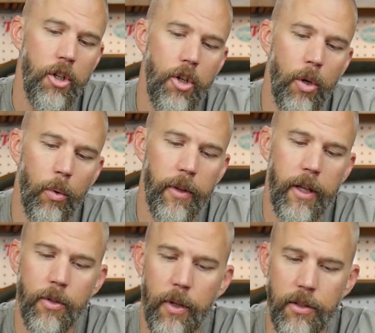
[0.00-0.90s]
Shooter will
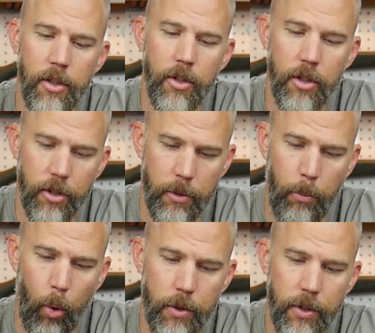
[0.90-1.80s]
then transition to
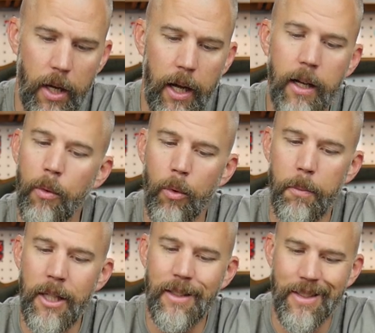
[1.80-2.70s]
support side and
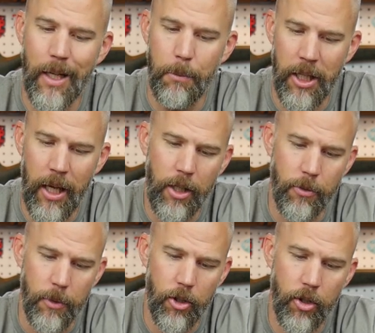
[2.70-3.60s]
repeat the same
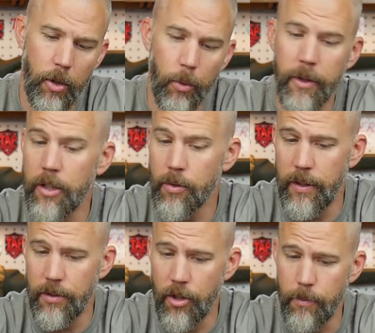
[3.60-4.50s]
engagement. Shooter will then
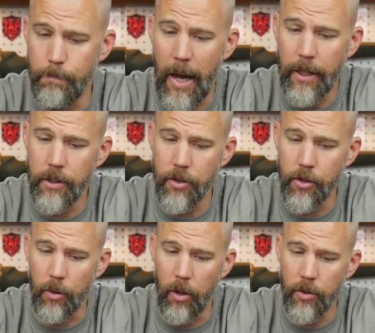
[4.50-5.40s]
transition back to the
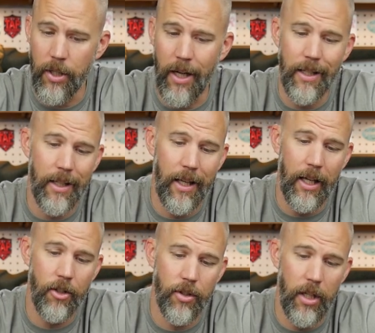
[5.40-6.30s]
strong side and
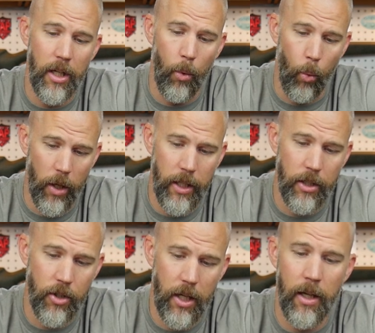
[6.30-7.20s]
engage the one
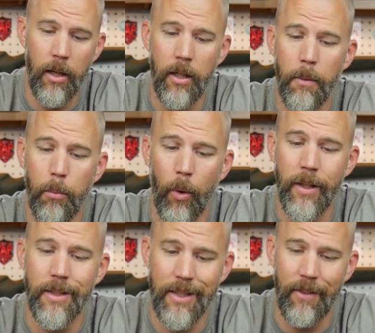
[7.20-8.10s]
inch and
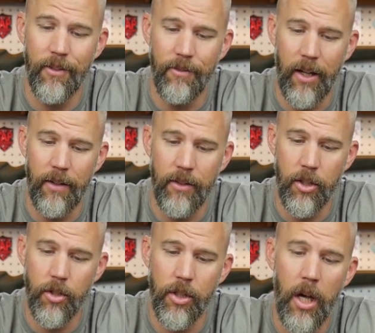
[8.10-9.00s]
point seven five
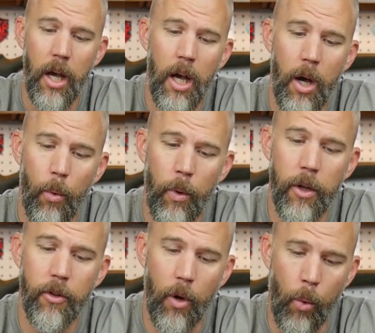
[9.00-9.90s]
inch
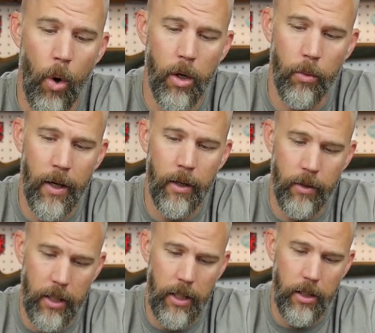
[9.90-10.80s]
with one
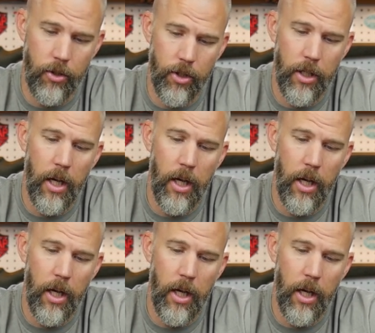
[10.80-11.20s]
round each.